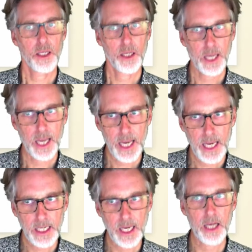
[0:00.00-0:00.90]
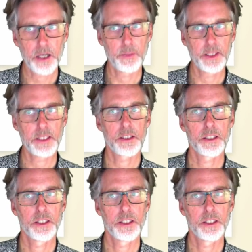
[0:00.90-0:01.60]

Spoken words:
head element